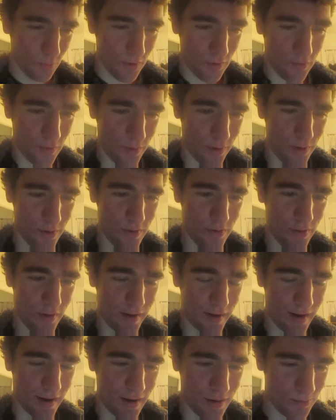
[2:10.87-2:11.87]
we've heard
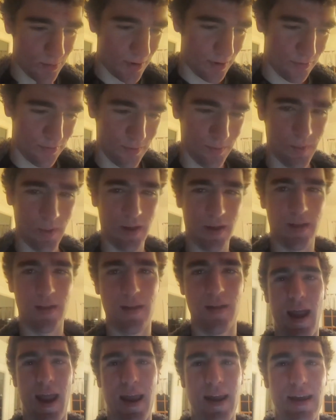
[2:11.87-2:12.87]
like anywhere from
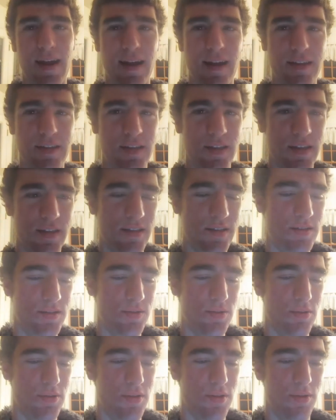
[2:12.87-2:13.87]
like eight inches
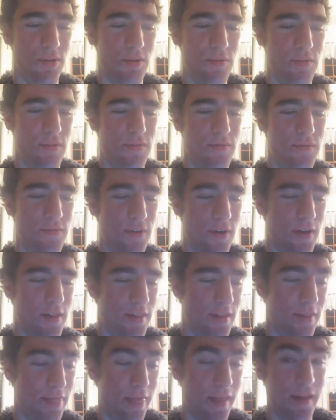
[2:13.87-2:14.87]
to a little over a foot
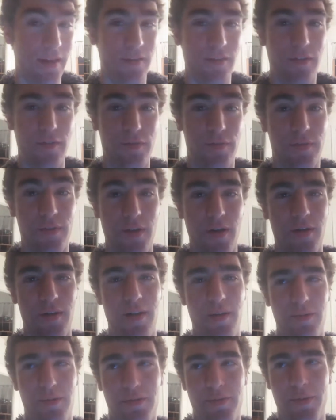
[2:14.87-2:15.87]
of snow
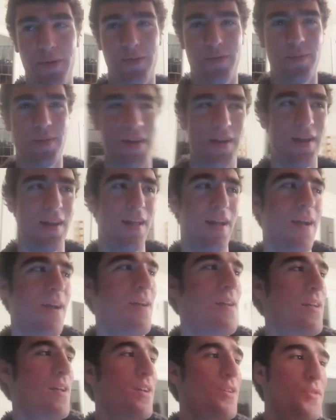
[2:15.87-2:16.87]
that we're supposed to be getting.
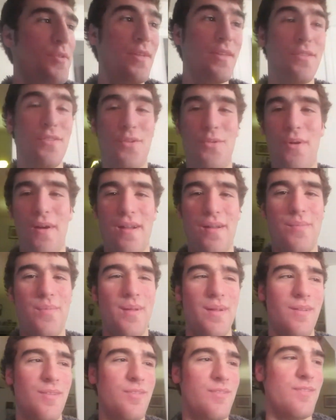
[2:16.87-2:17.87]
So that's quite a
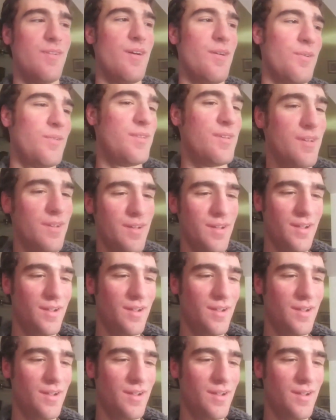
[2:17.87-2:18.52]
bit of snow to